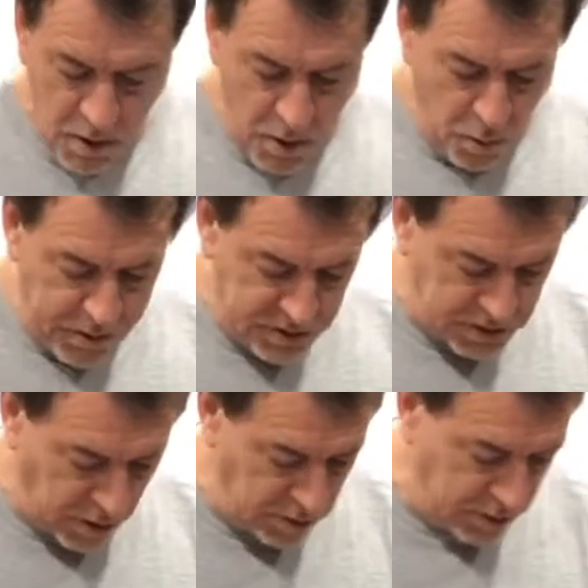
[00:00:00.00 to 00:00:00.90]
When you
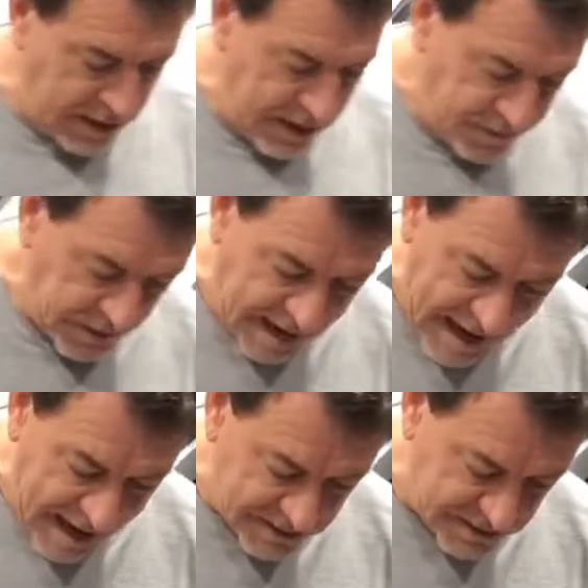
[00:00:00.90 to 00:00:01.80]
start looking at the
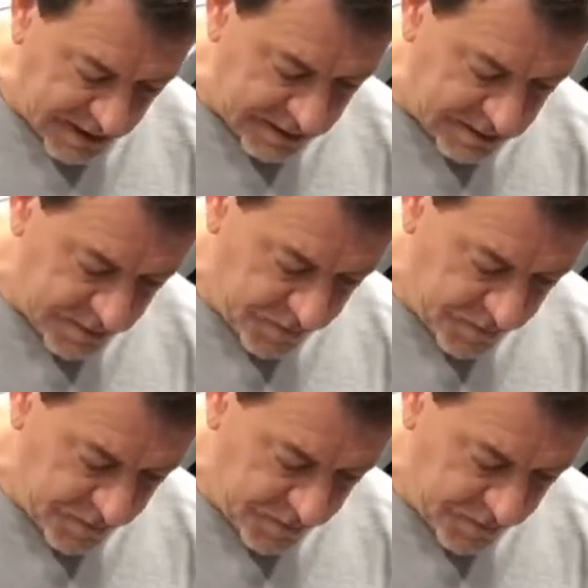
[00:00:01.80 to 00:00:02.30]
castings,